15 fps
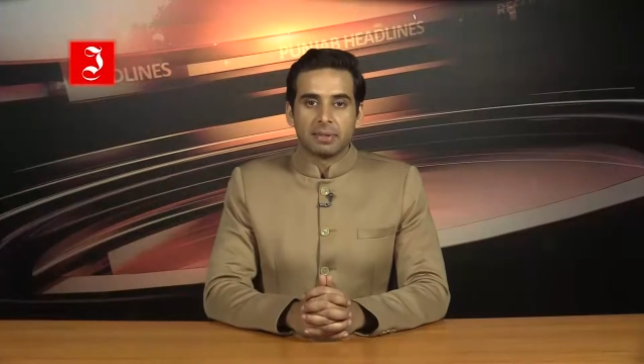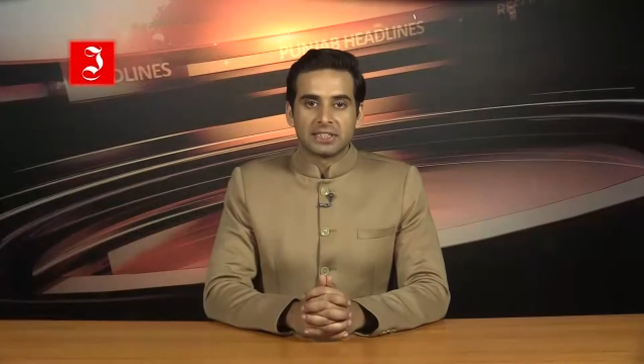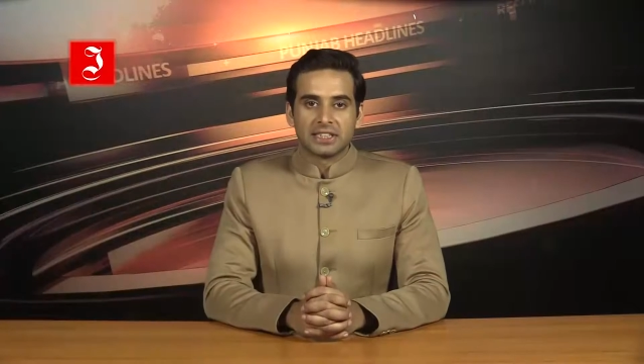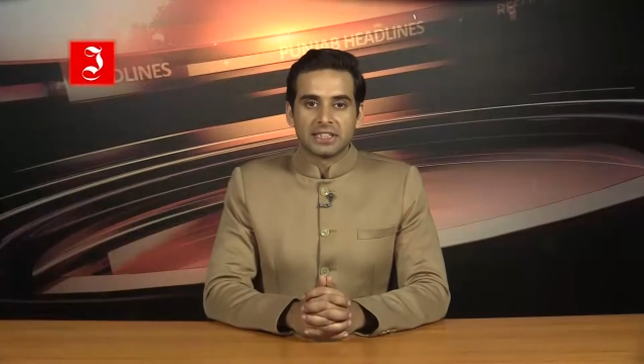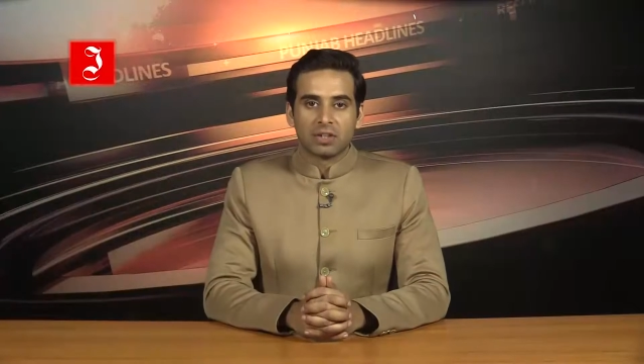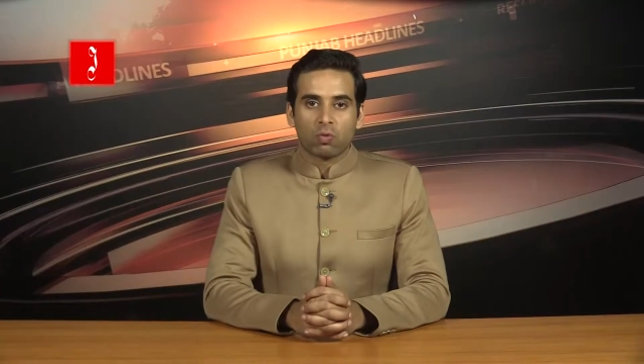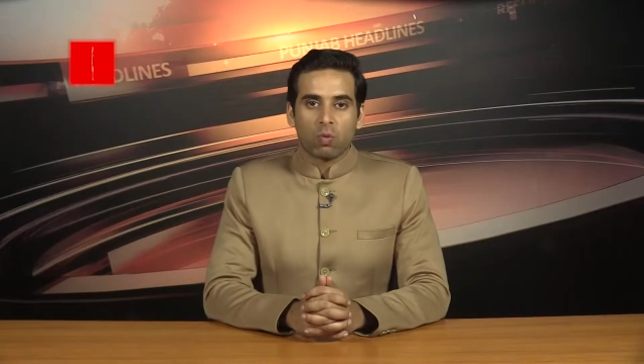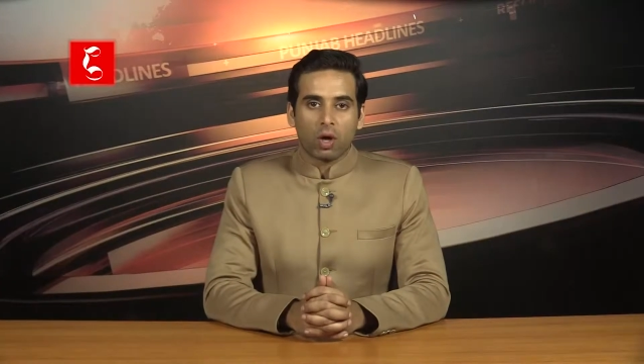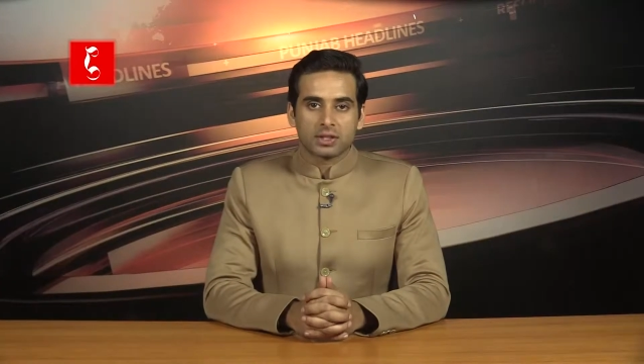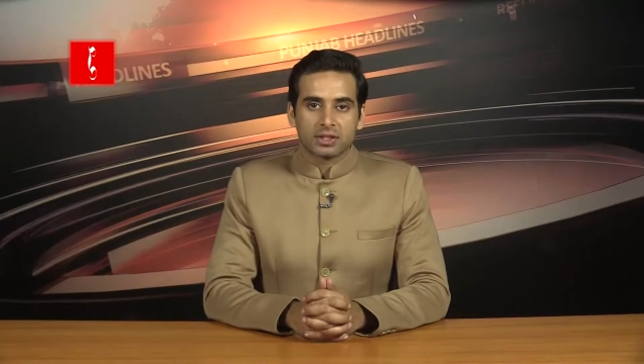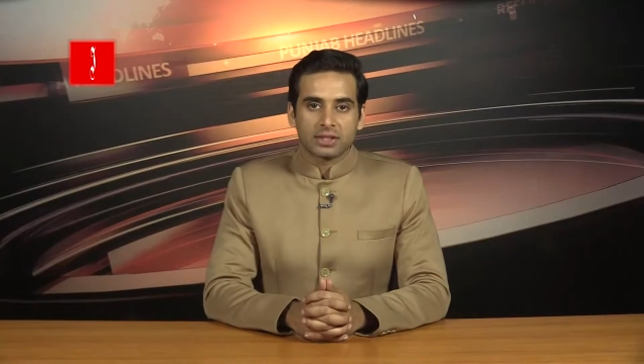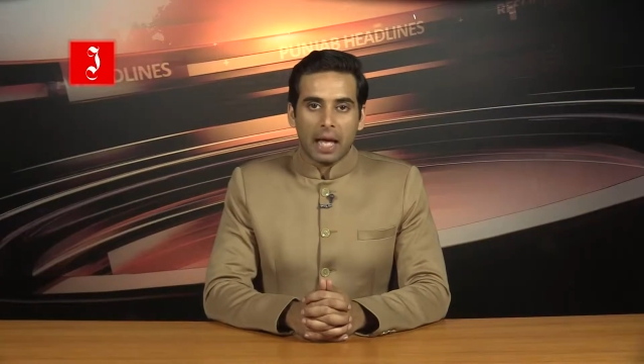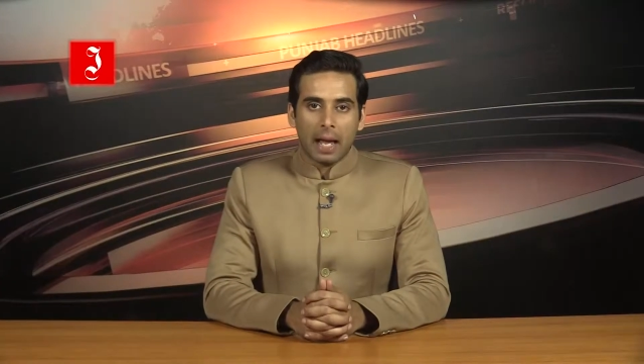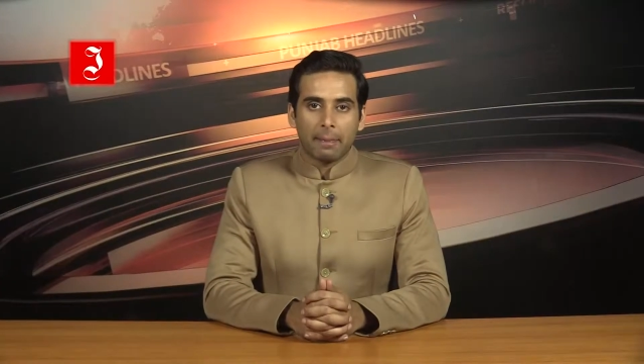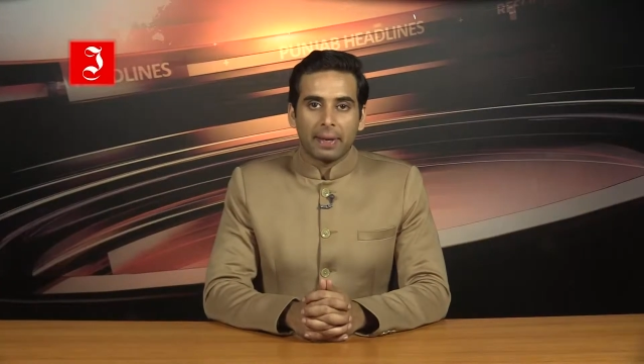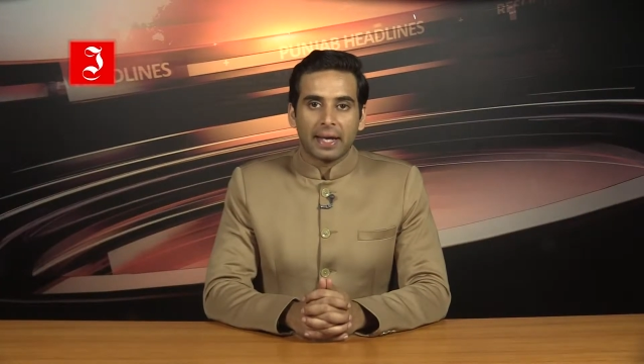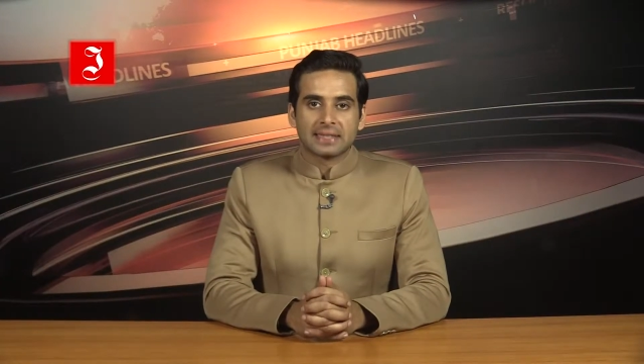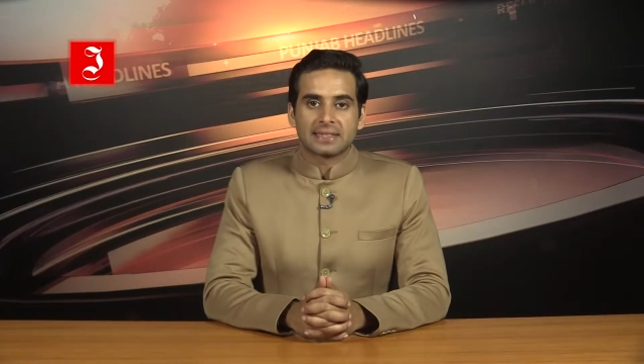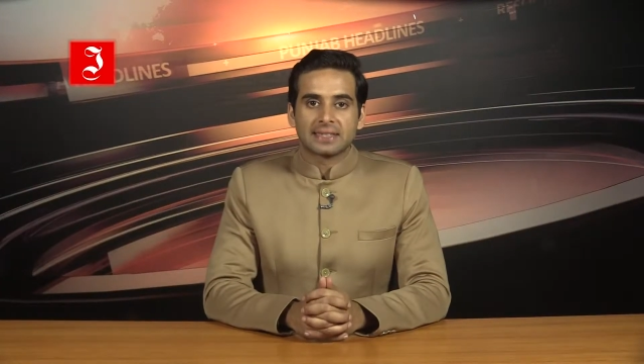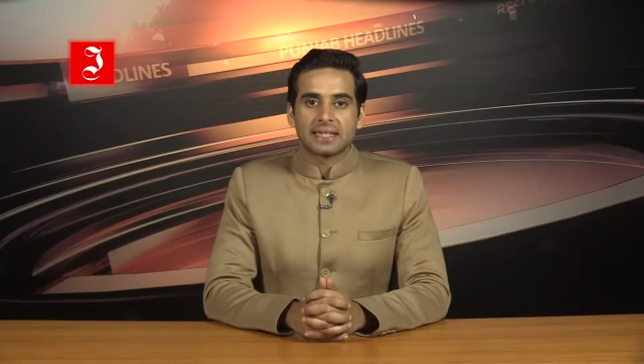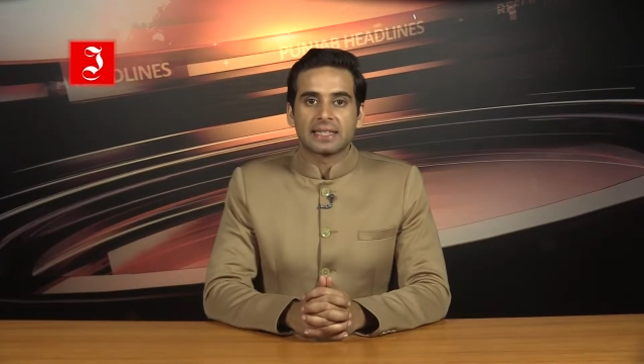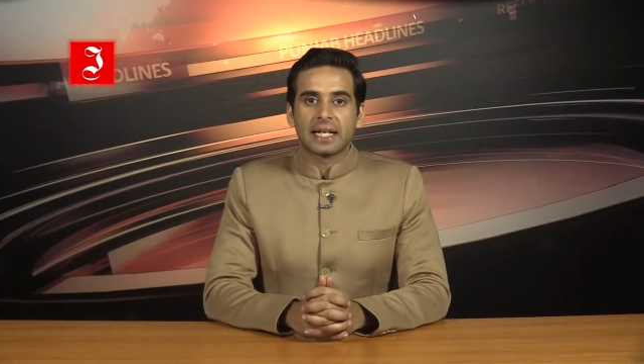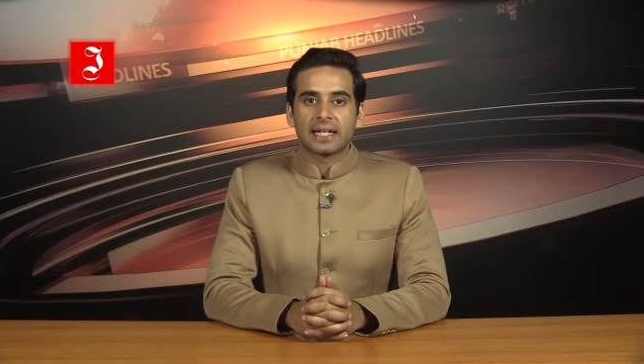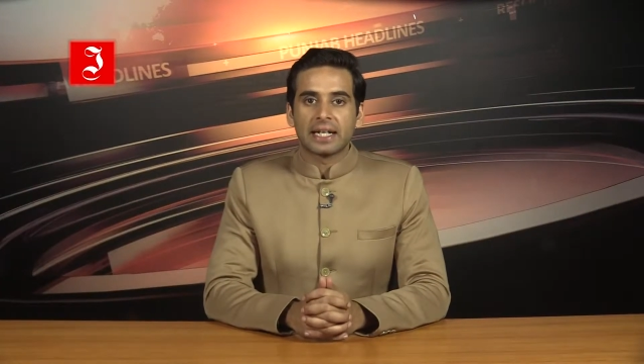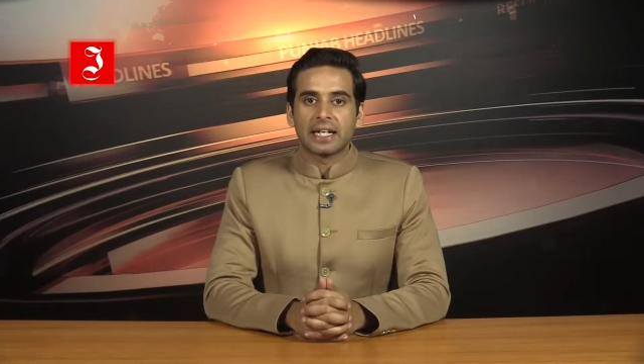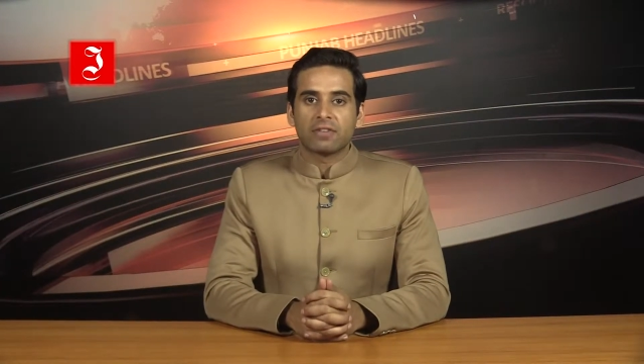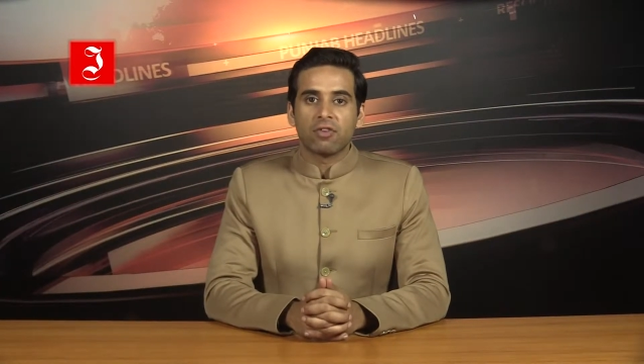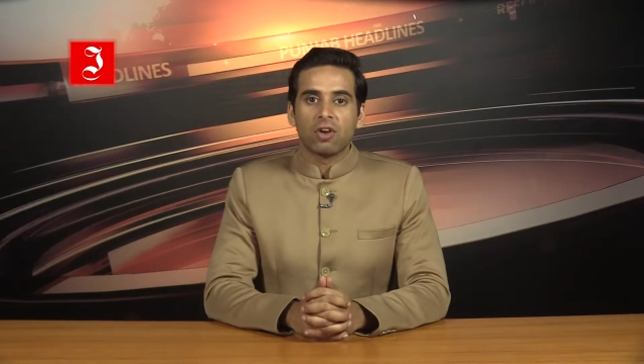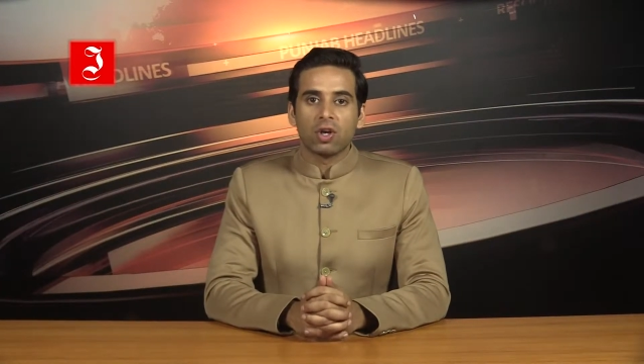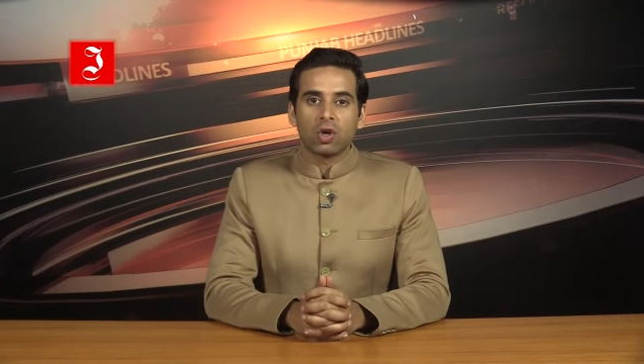messaging WhatsApp has said that
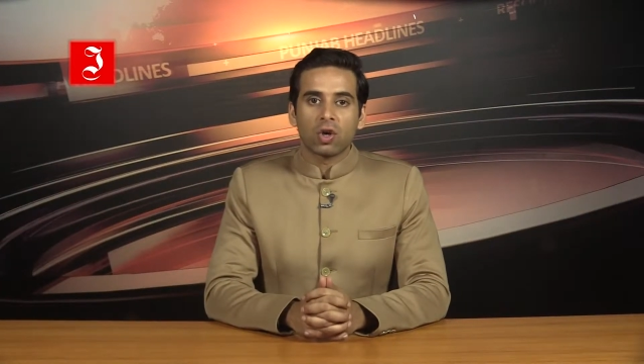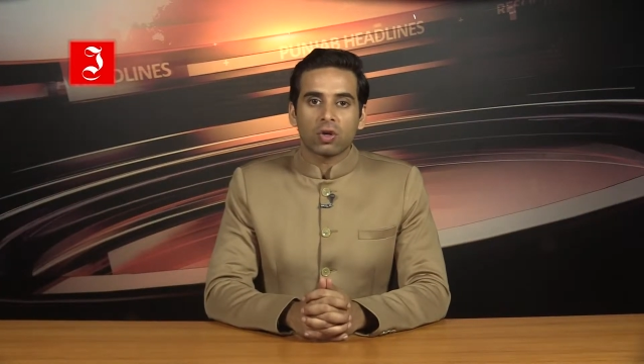it will